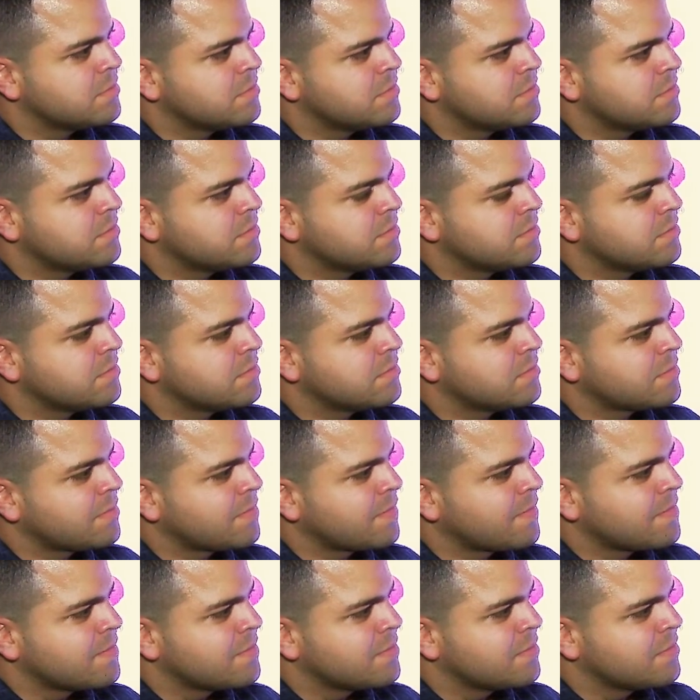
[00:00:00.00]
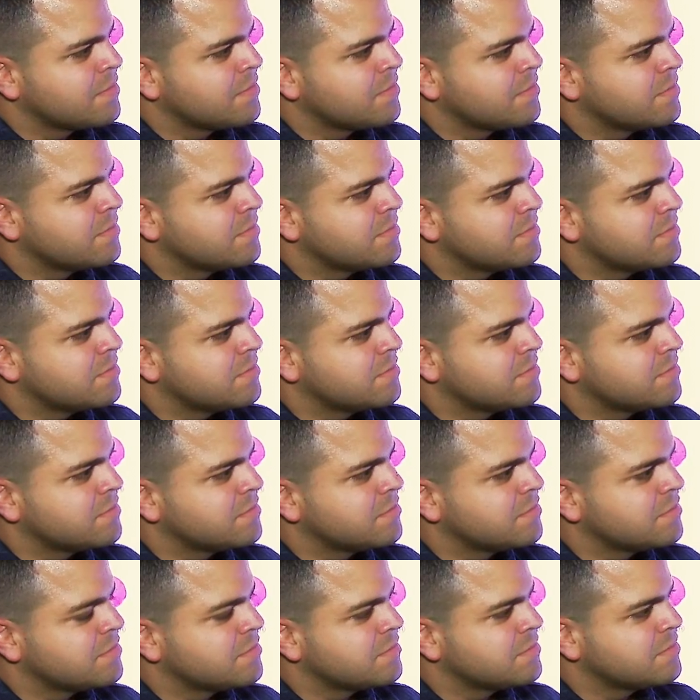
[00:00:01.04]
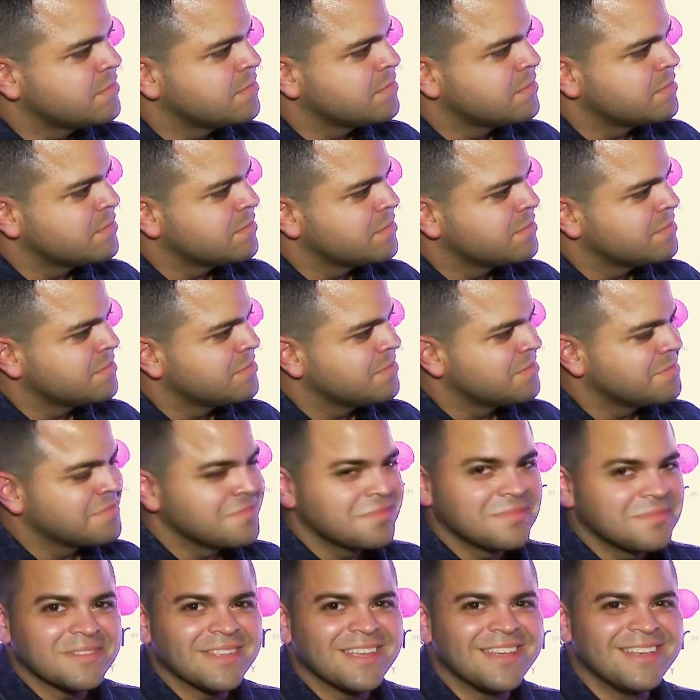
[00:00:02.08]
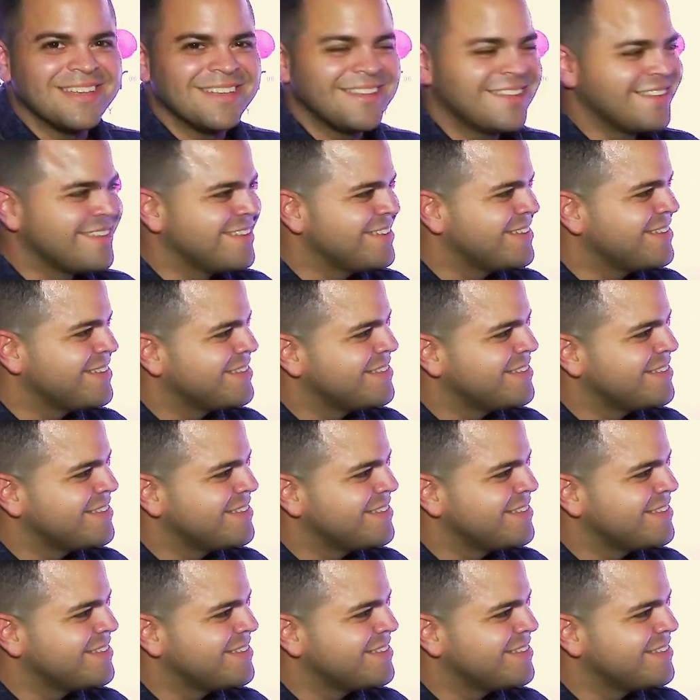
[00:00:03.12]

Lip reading: (not speaking)